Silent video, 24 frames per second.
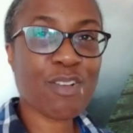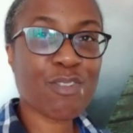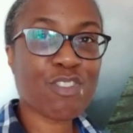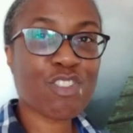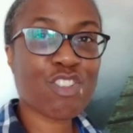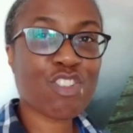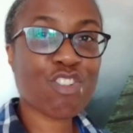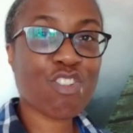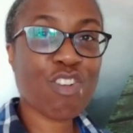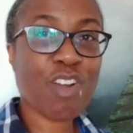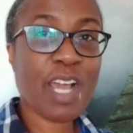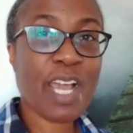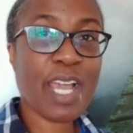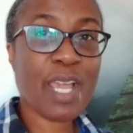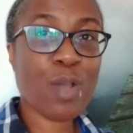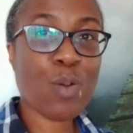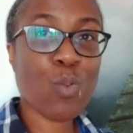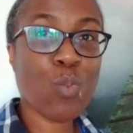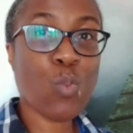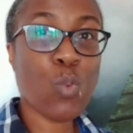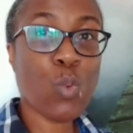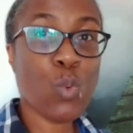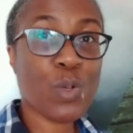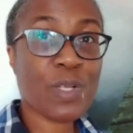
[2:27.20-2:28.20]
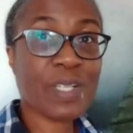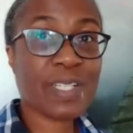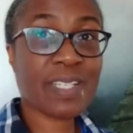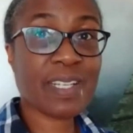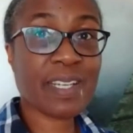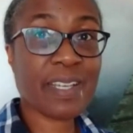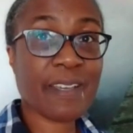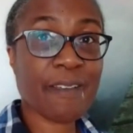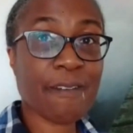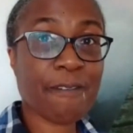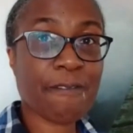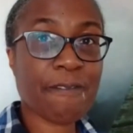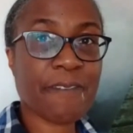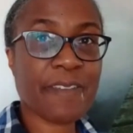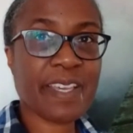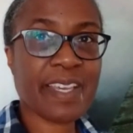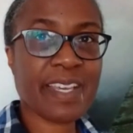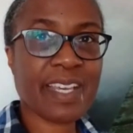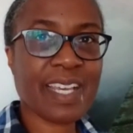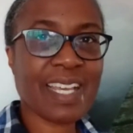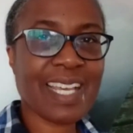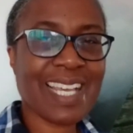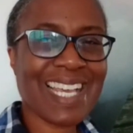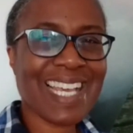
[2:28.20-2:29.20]
try water
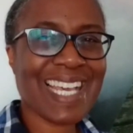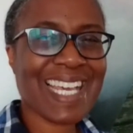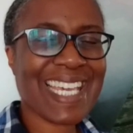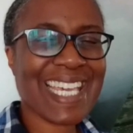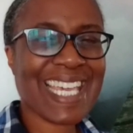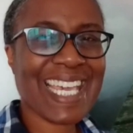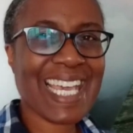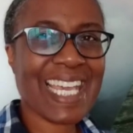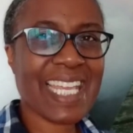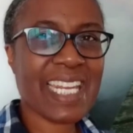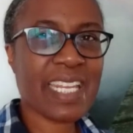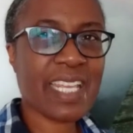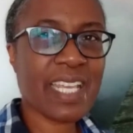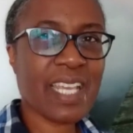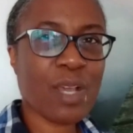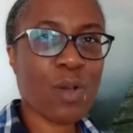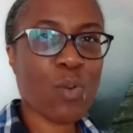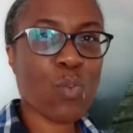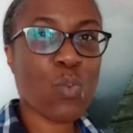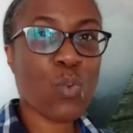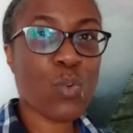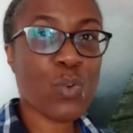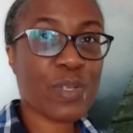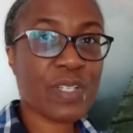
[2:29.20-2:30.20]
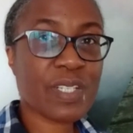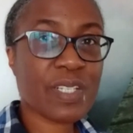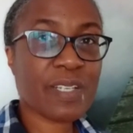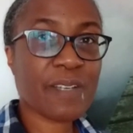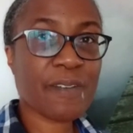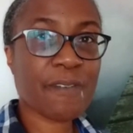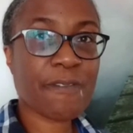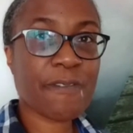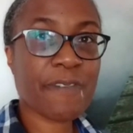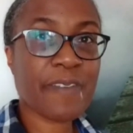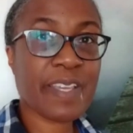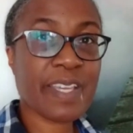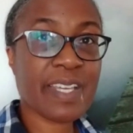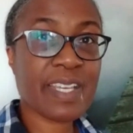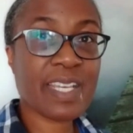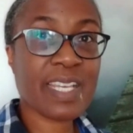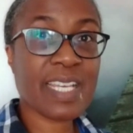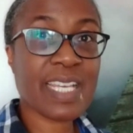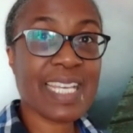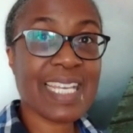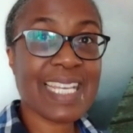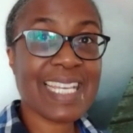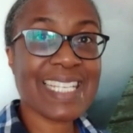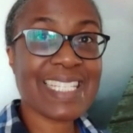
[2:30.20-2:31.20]
kefir. Again, water kefir
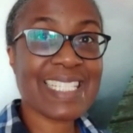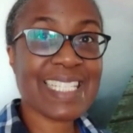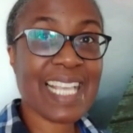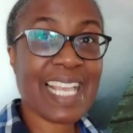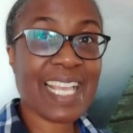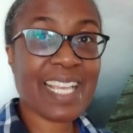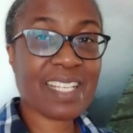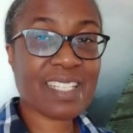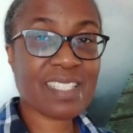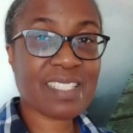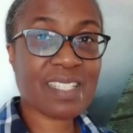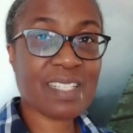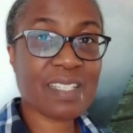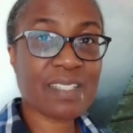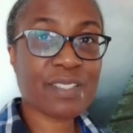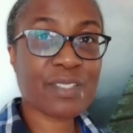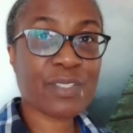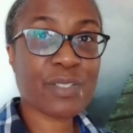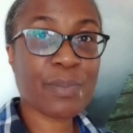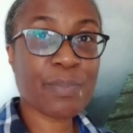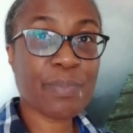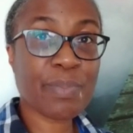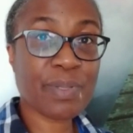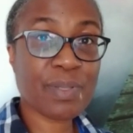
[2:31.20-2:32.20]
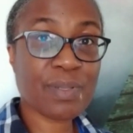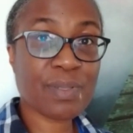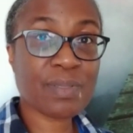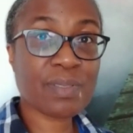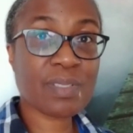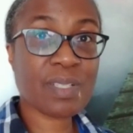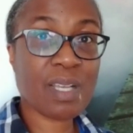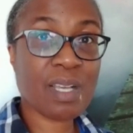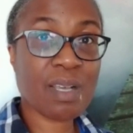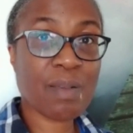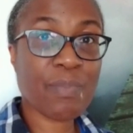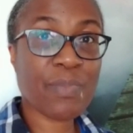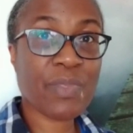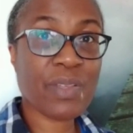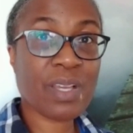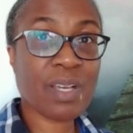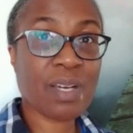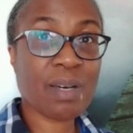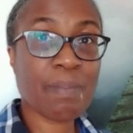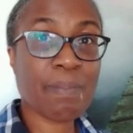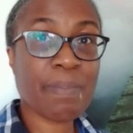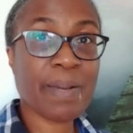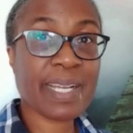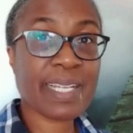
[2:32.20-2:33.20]
is excellent to build up the
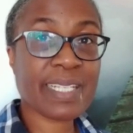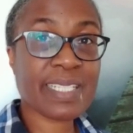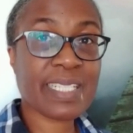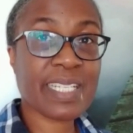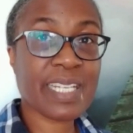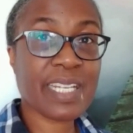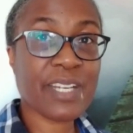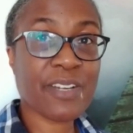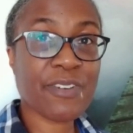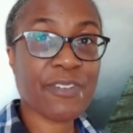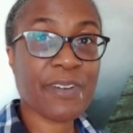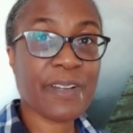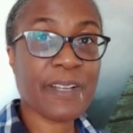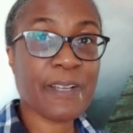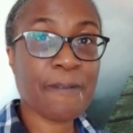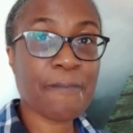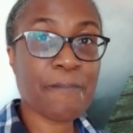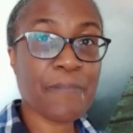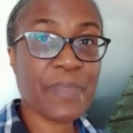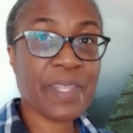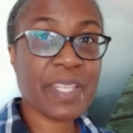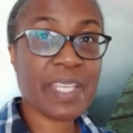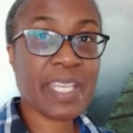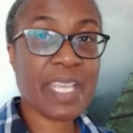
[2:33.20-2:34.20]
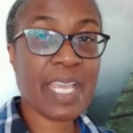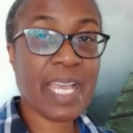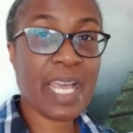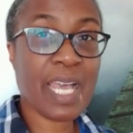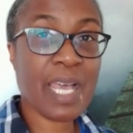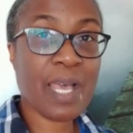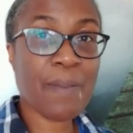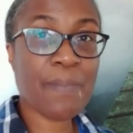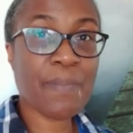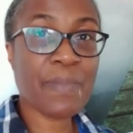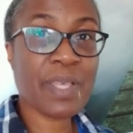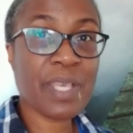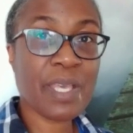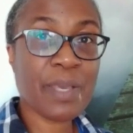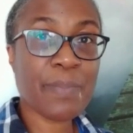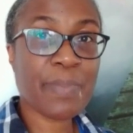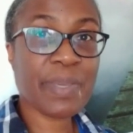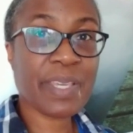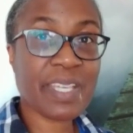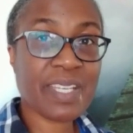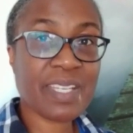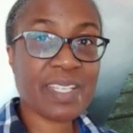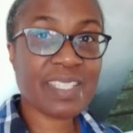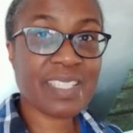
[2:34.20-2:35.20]
gut bacteria
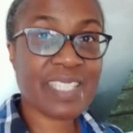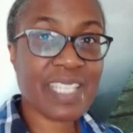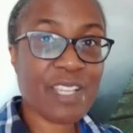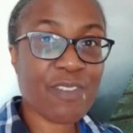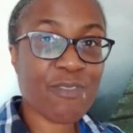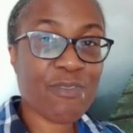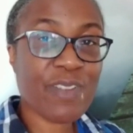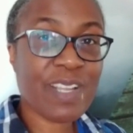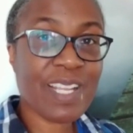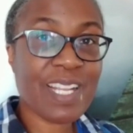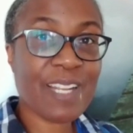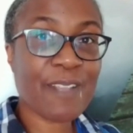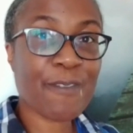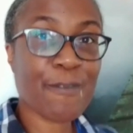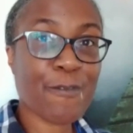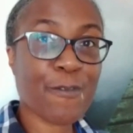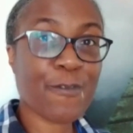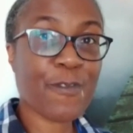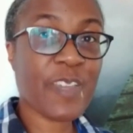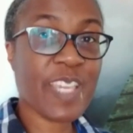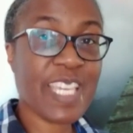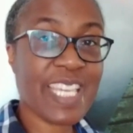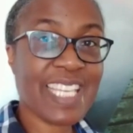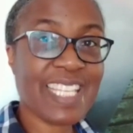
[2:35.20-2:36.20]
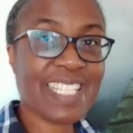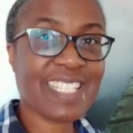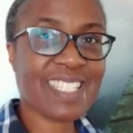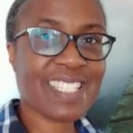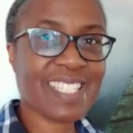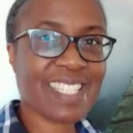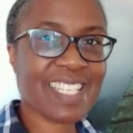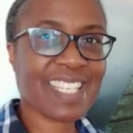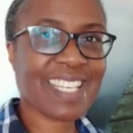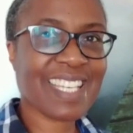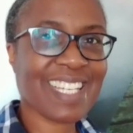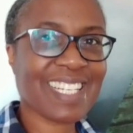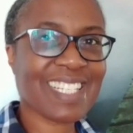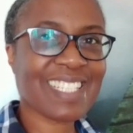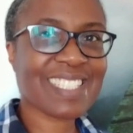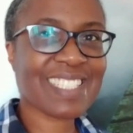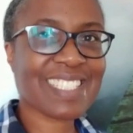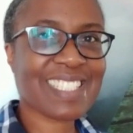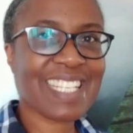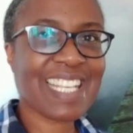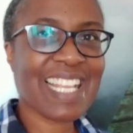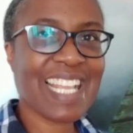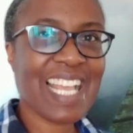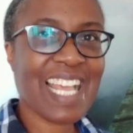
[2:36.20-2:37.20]
because it really feeds the
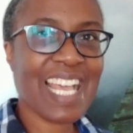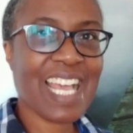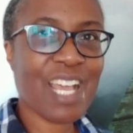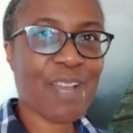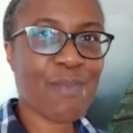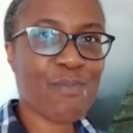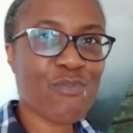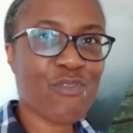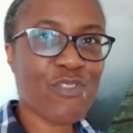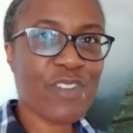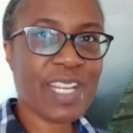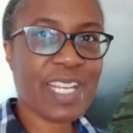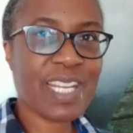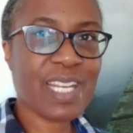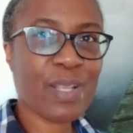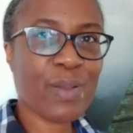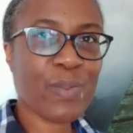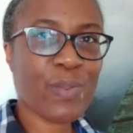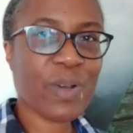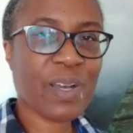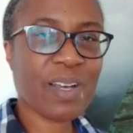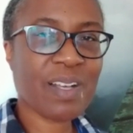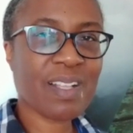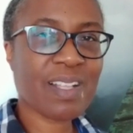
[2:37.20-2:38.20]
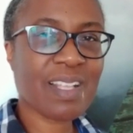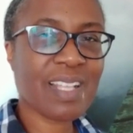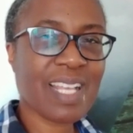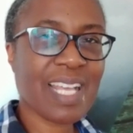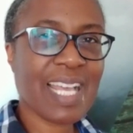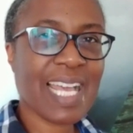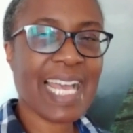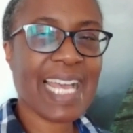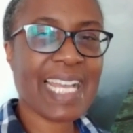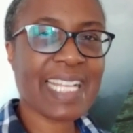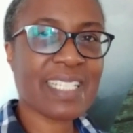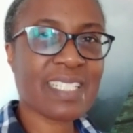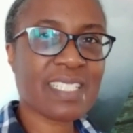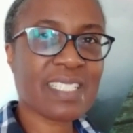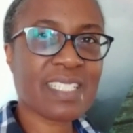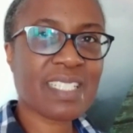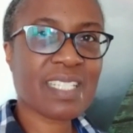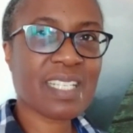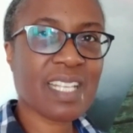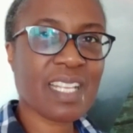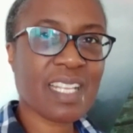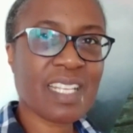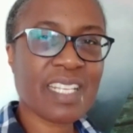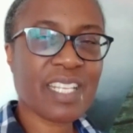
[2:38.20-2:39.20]
gut really well. And
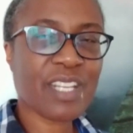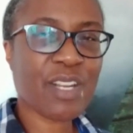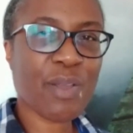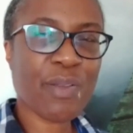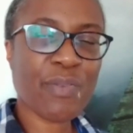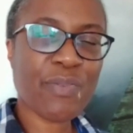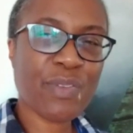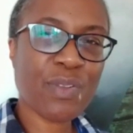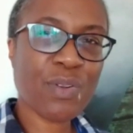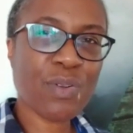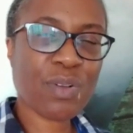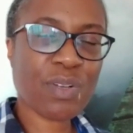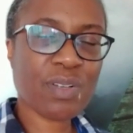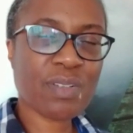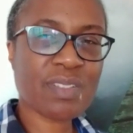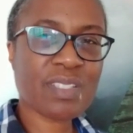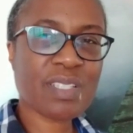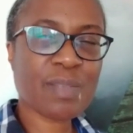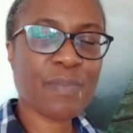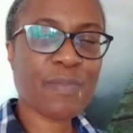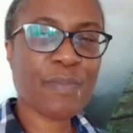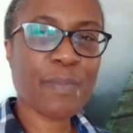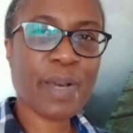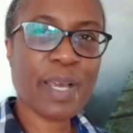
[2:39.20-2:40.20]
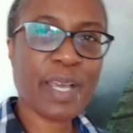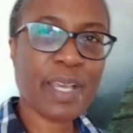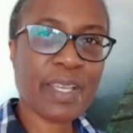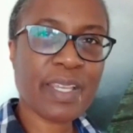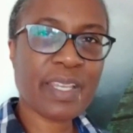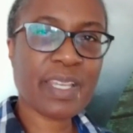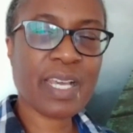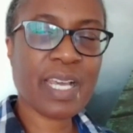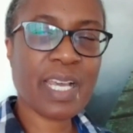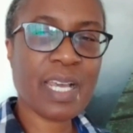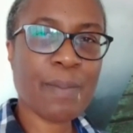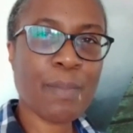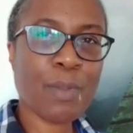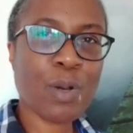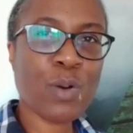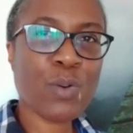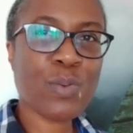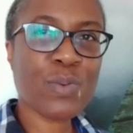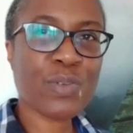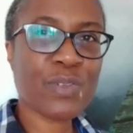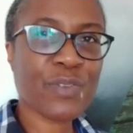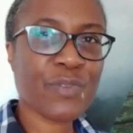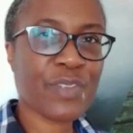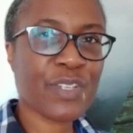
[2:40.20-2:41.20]
if you look on some of my
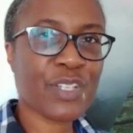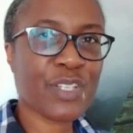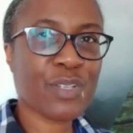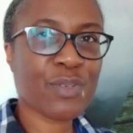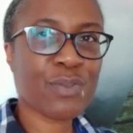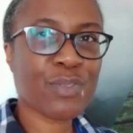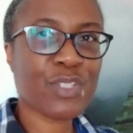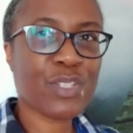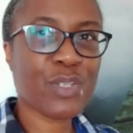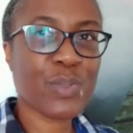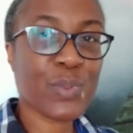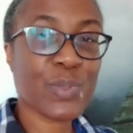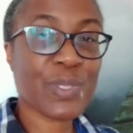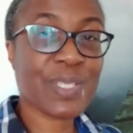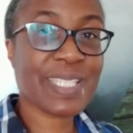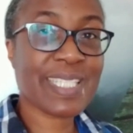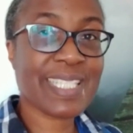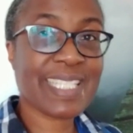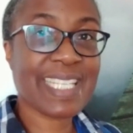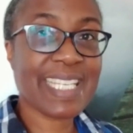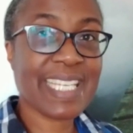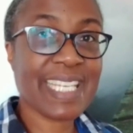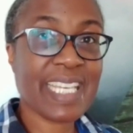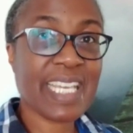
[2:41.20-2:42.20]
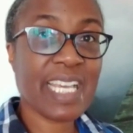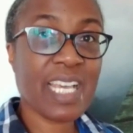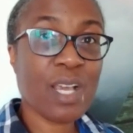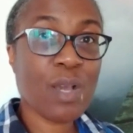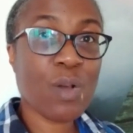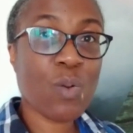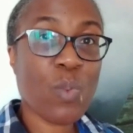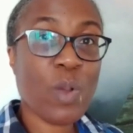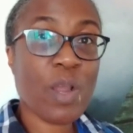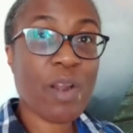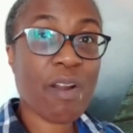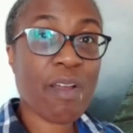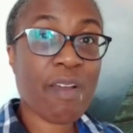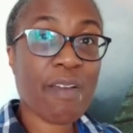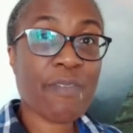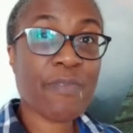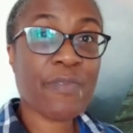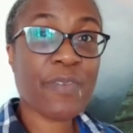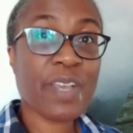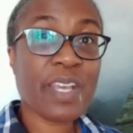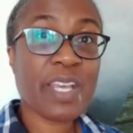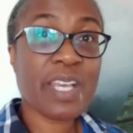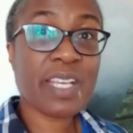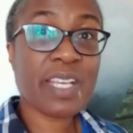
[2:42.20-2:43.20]
older videos, you will see where I've